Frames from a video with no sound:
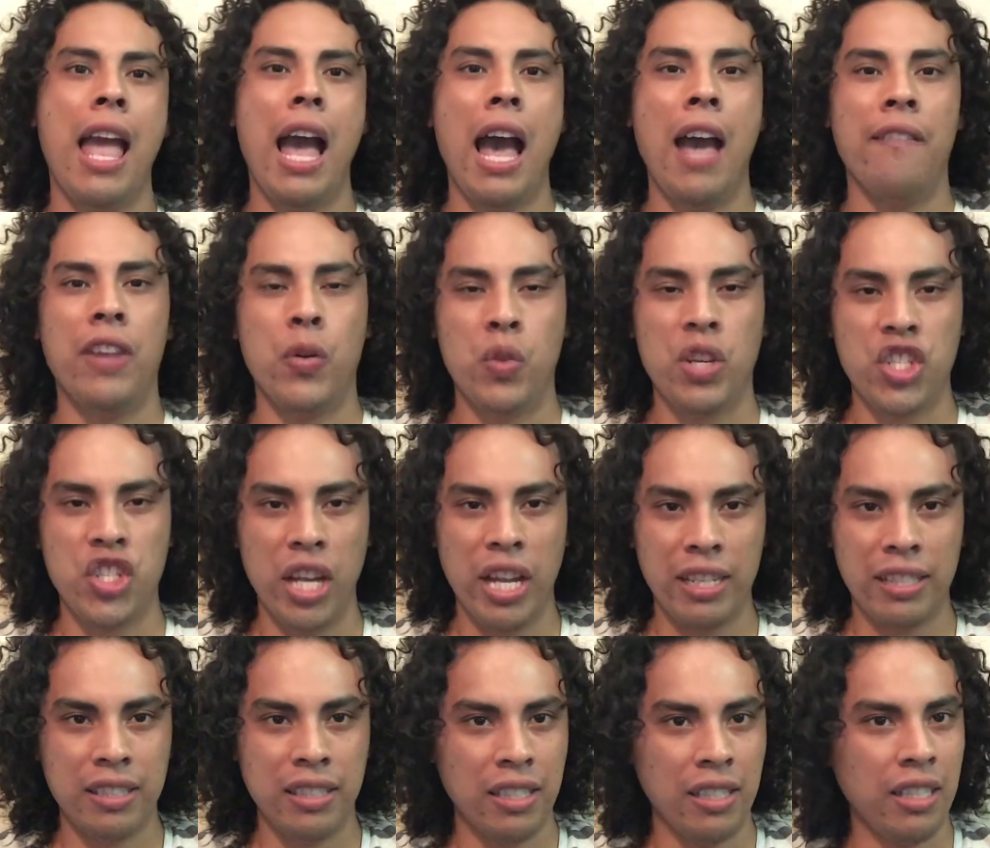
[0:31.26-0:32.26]
I've been
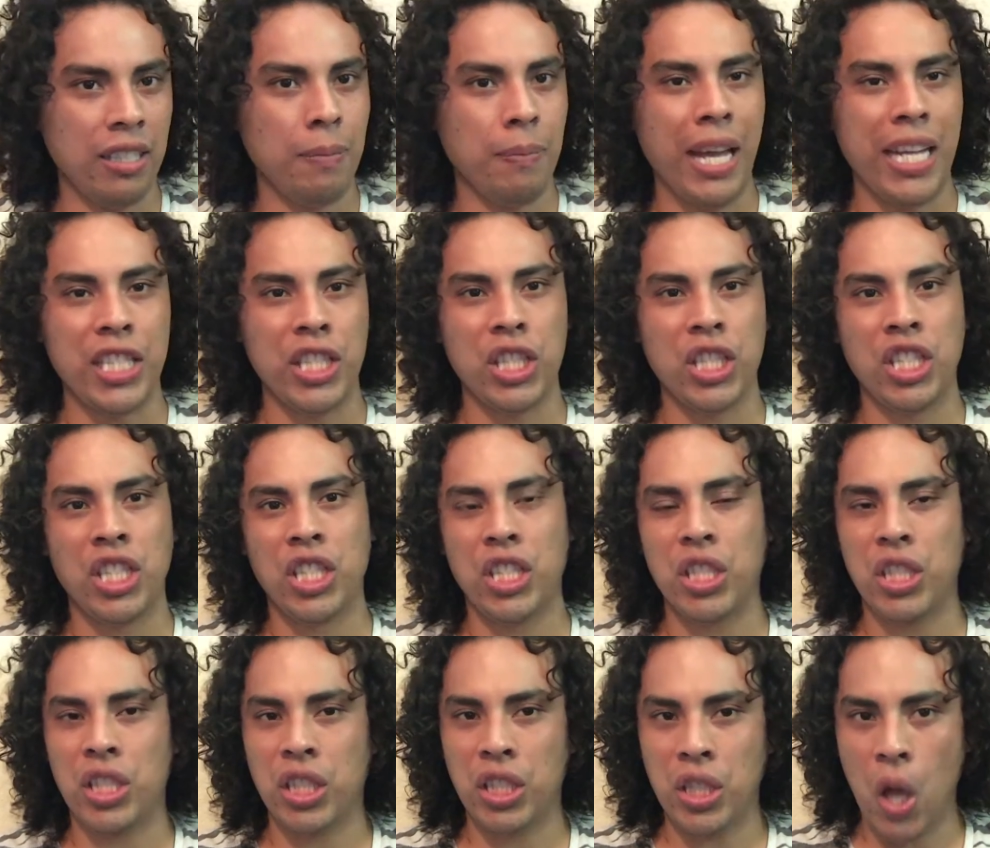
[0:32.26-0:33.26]
rejected by
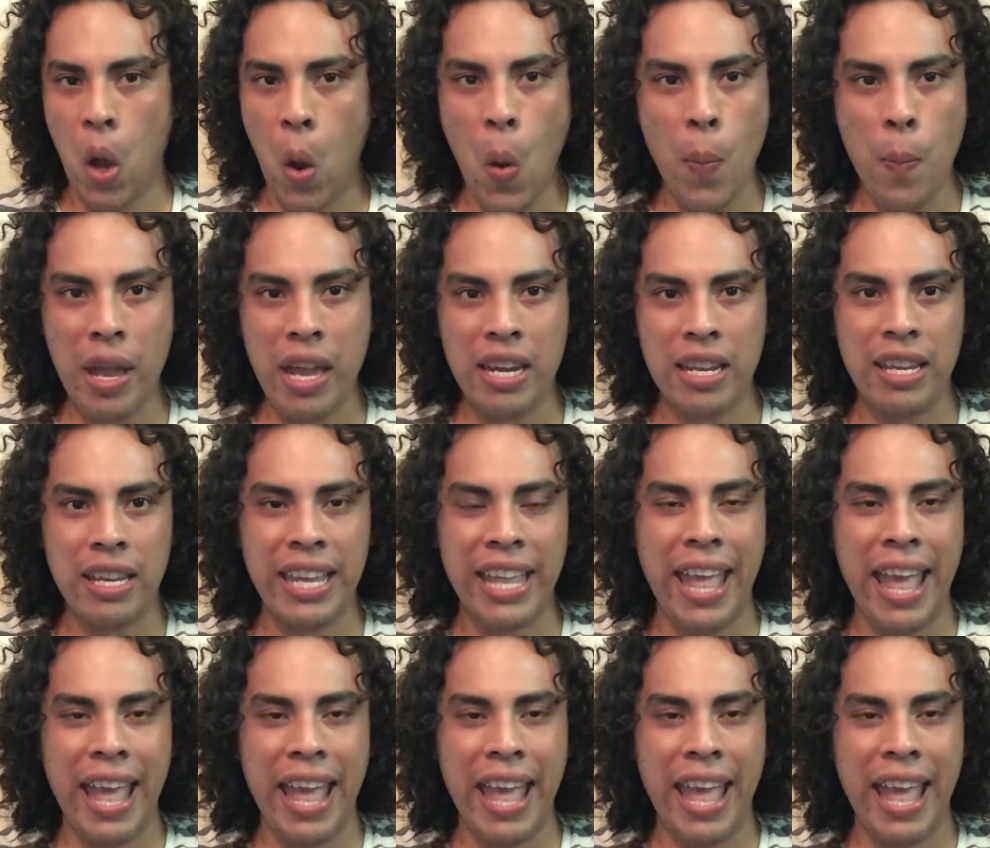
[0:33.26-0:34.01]
so many